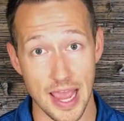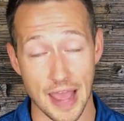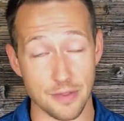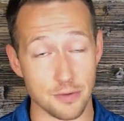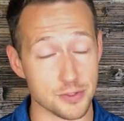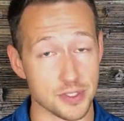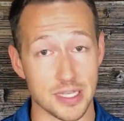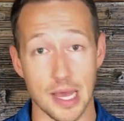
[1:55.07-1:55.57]

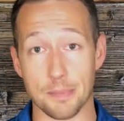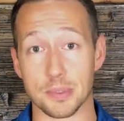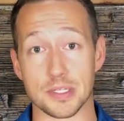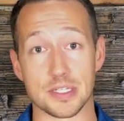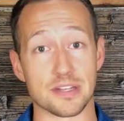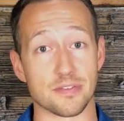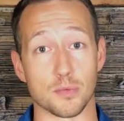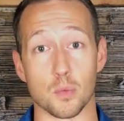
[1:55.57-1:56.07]
and there's a couple
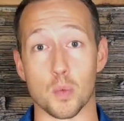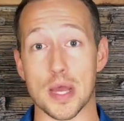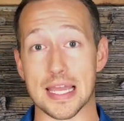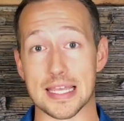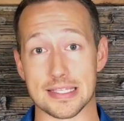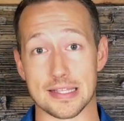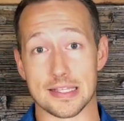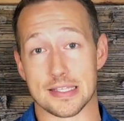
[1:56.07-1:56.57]
of different
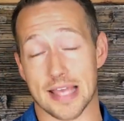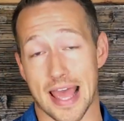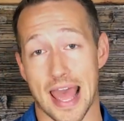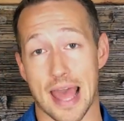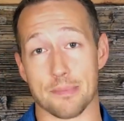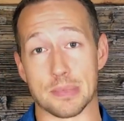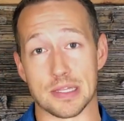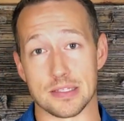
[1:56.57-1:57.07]
ways that this
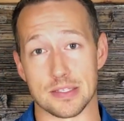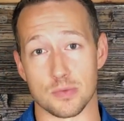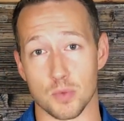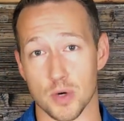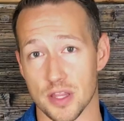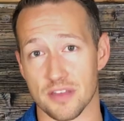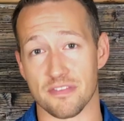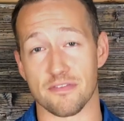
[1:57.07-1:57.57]
happens,
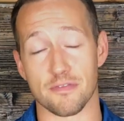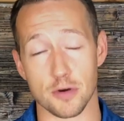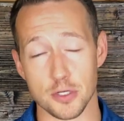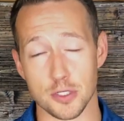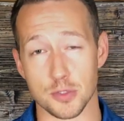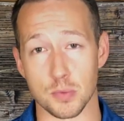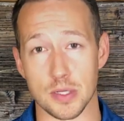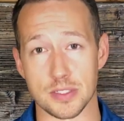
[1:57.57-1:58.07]
and one of the
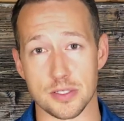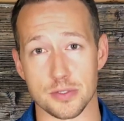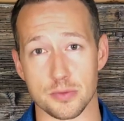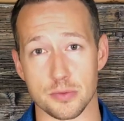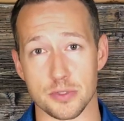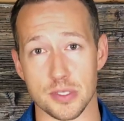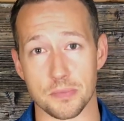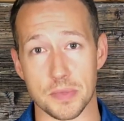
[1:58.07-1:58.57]
first ones is
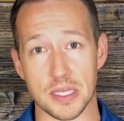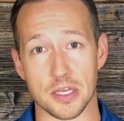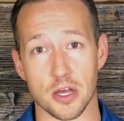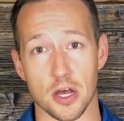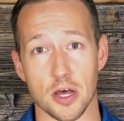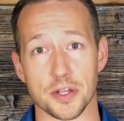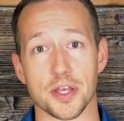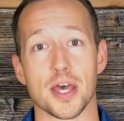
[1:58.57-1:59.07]
through something
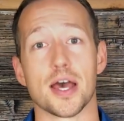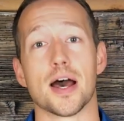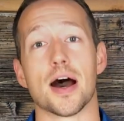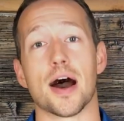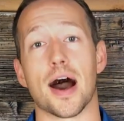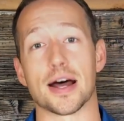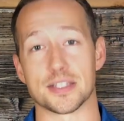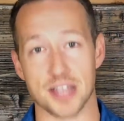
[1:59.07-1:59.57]
called
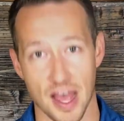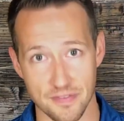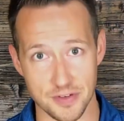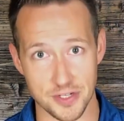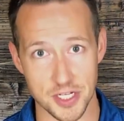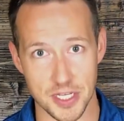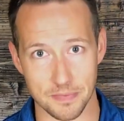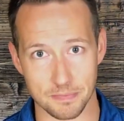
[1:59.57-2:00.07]

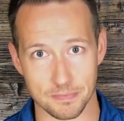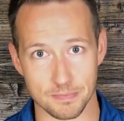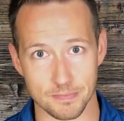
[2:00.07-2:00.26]
autophagy.